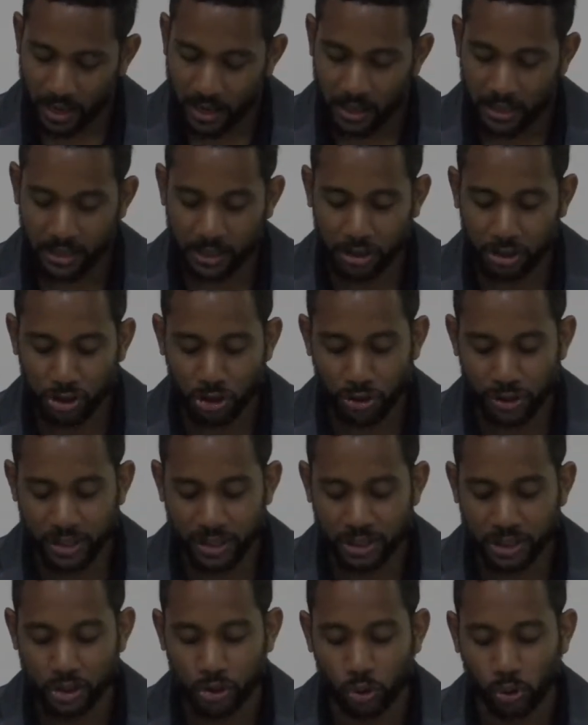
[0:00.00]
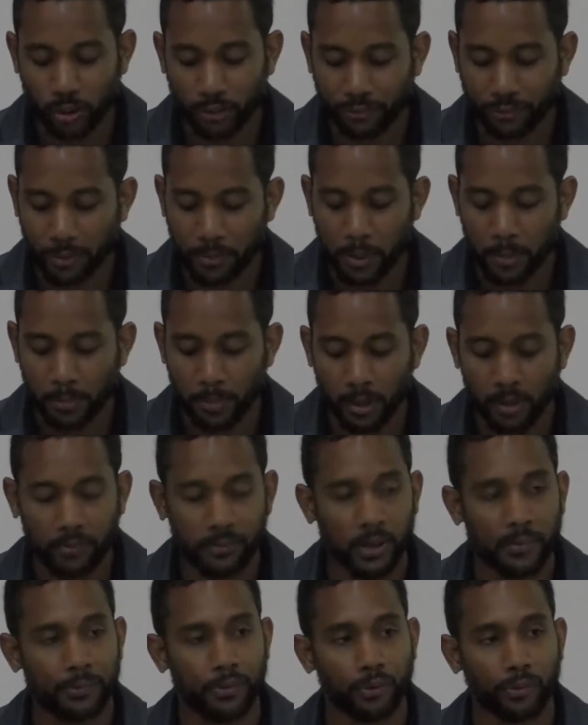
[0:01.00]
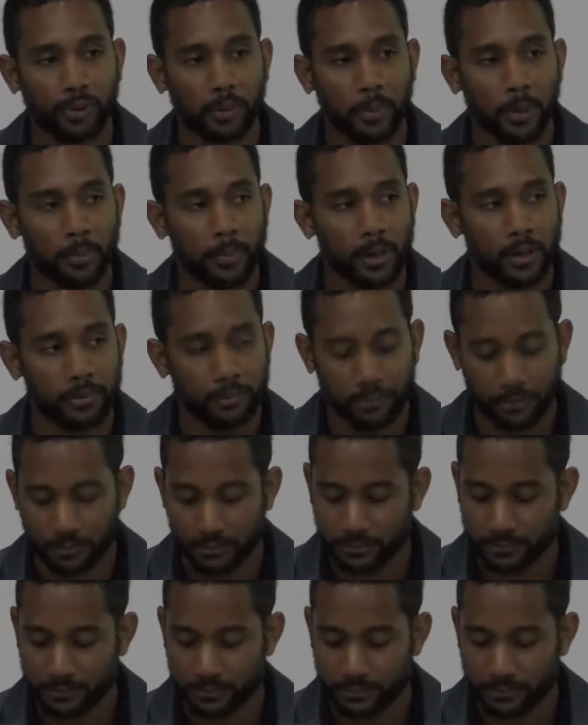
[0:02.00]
Any trees drawn from above, a view from above?